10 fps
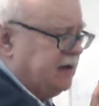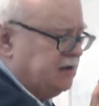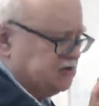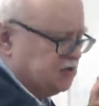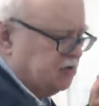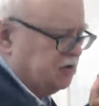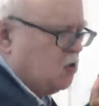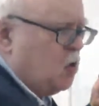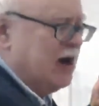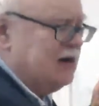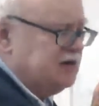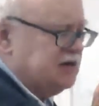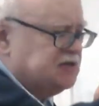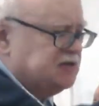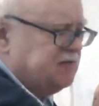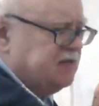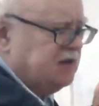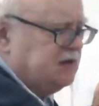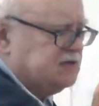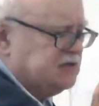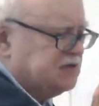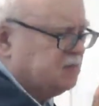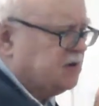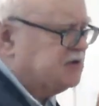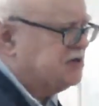certain quantities of things. As the price gets